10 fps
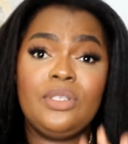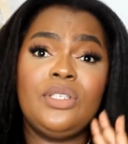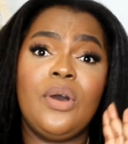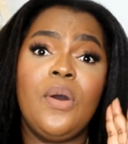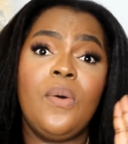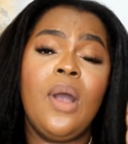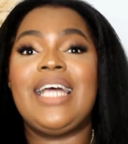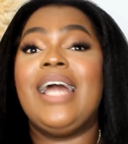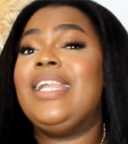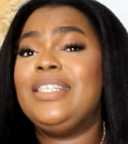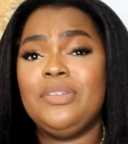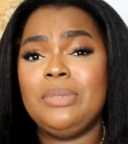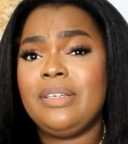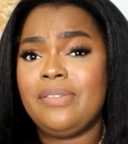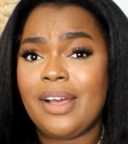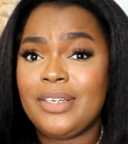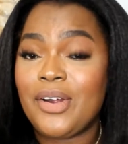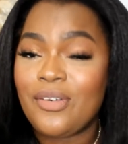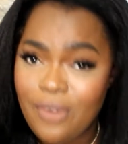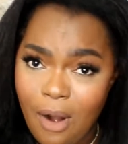So unless you've been living under
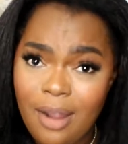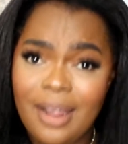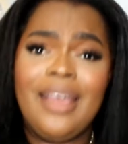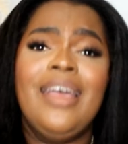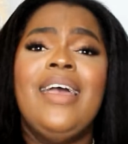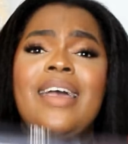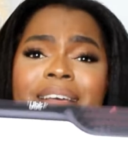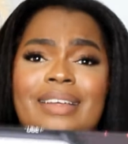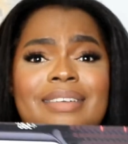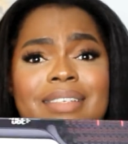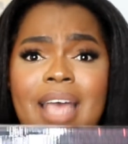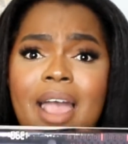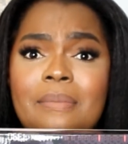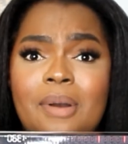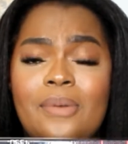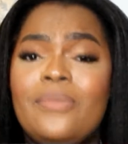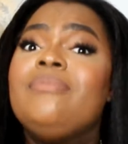a rock, Tymo,